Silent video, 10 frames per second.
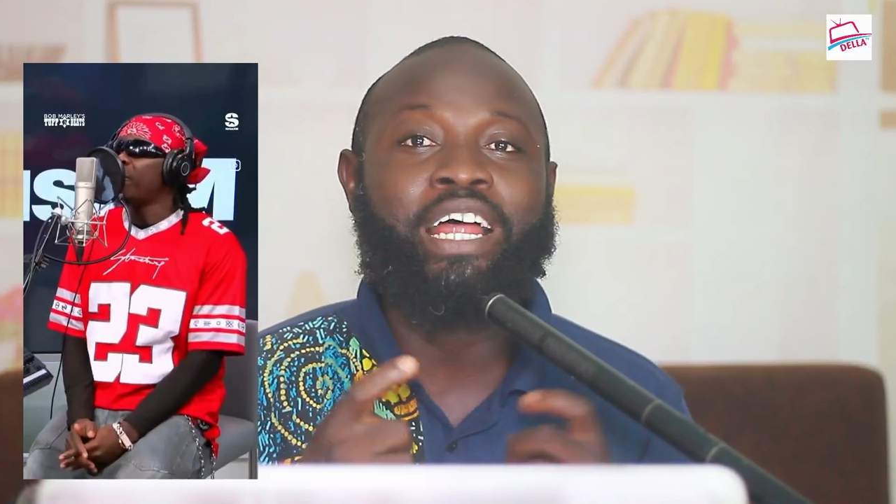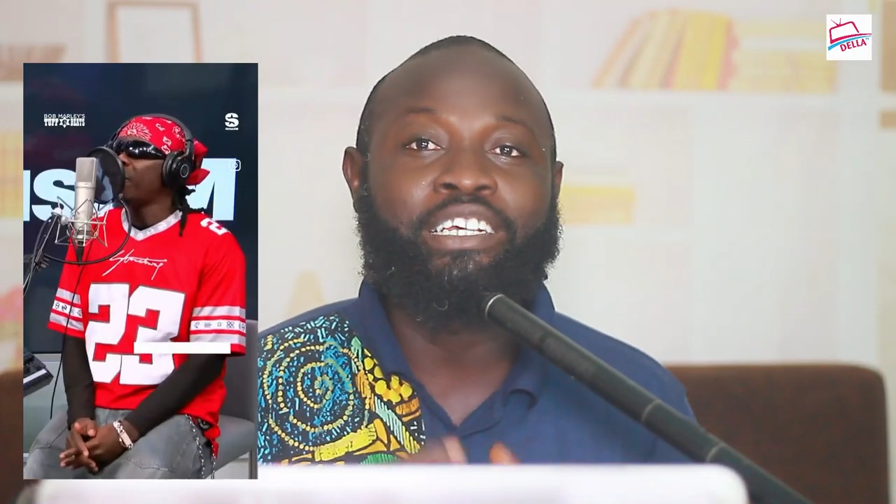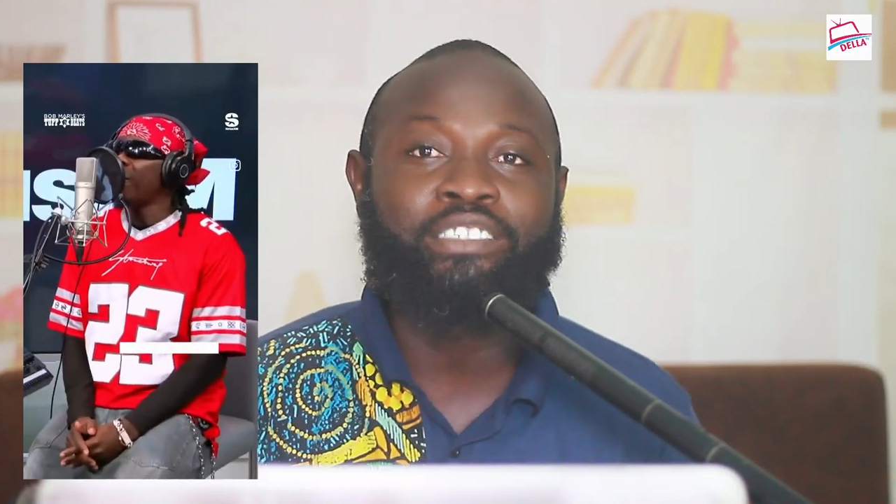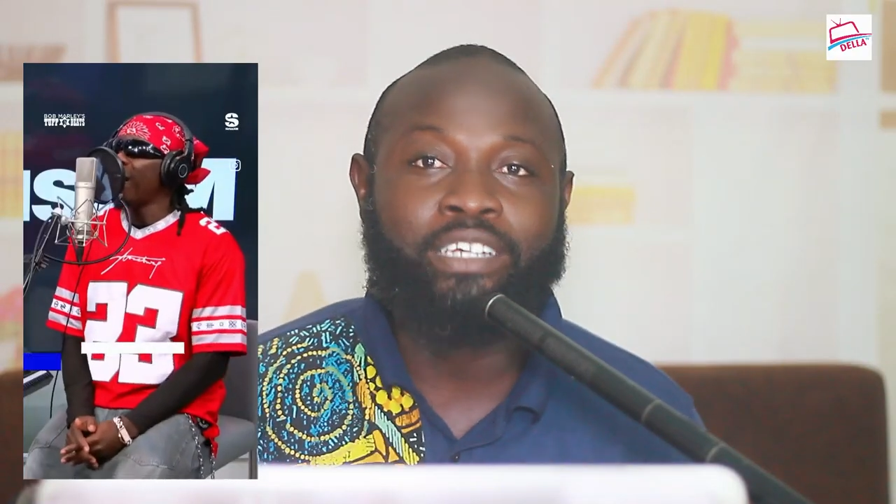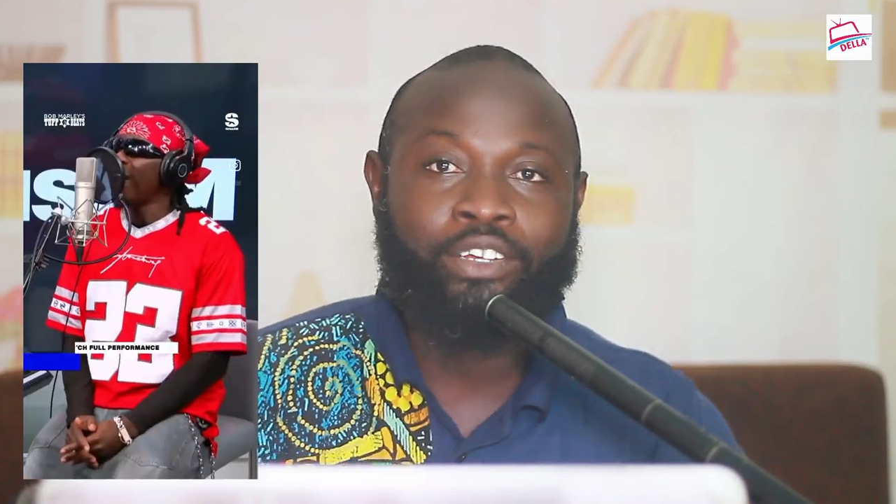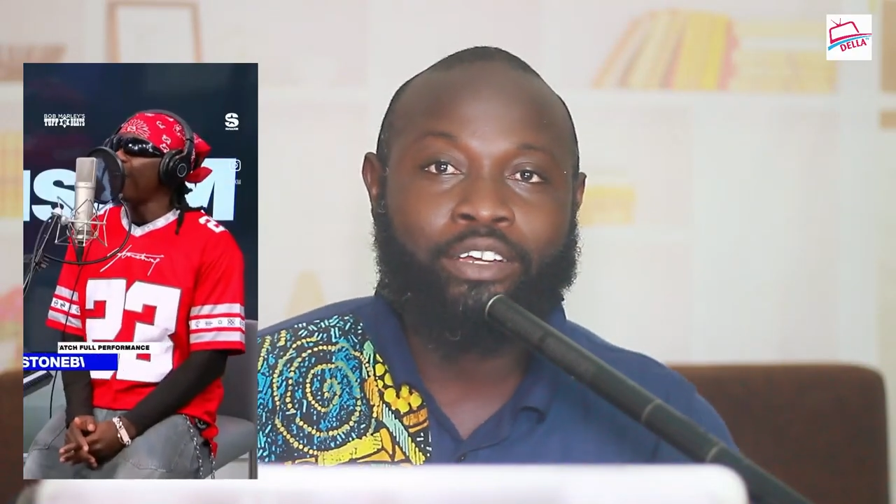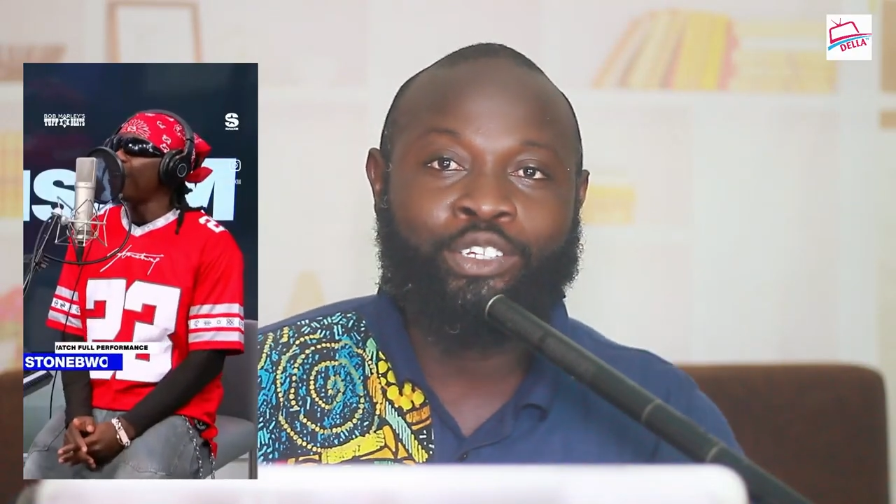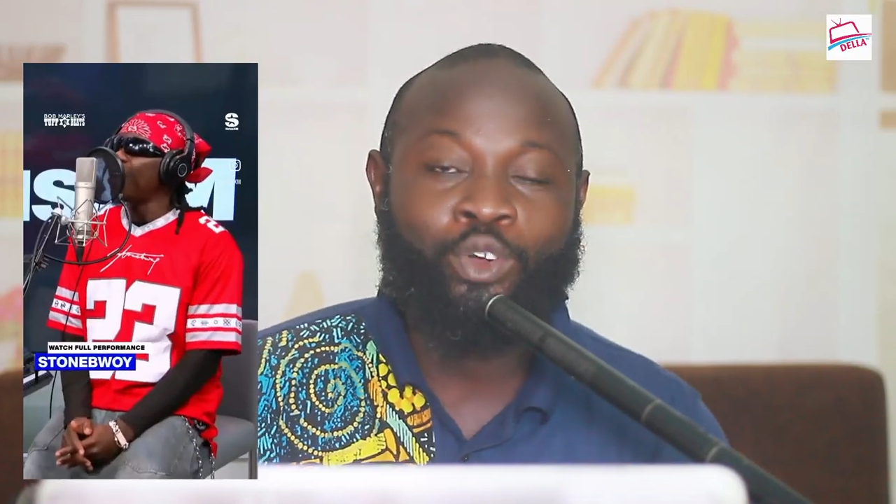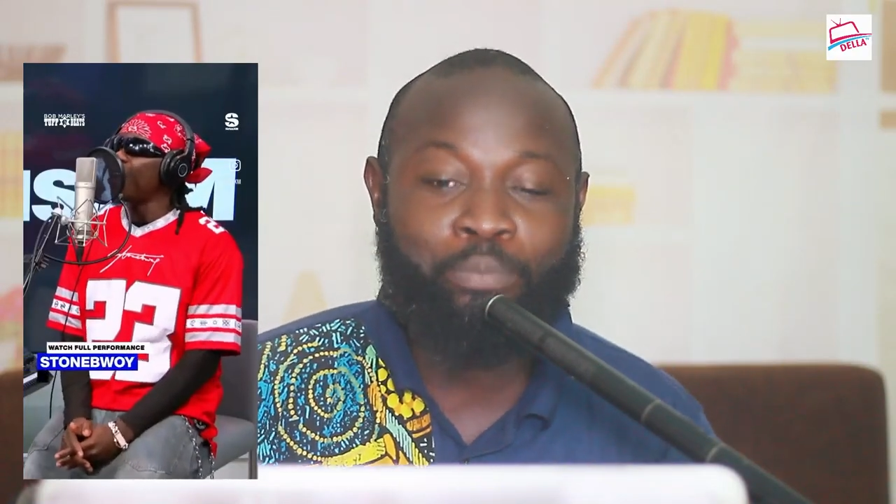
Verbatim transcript: dancer, you know,